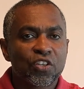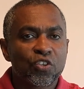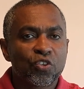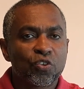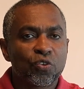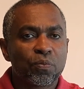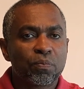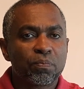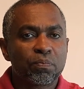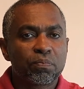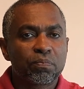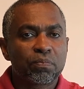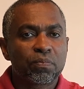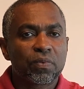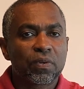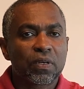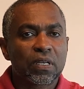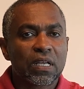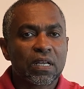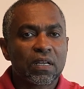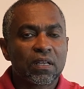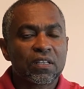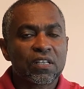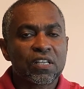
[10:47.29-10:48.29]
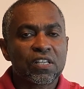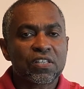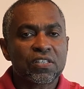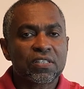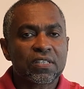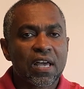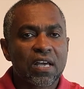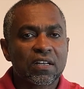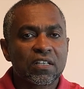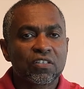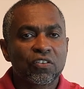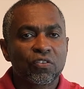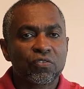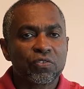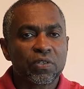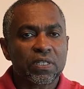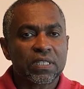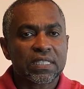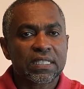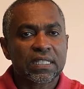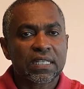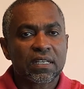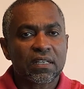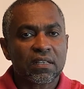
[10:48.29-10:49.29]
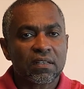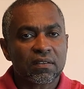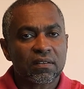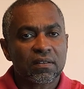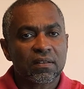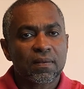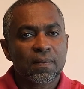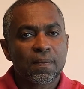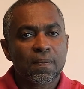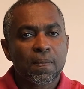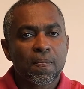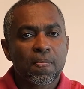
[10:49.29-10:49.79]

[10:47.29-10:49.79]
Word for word: you insert it on your skin.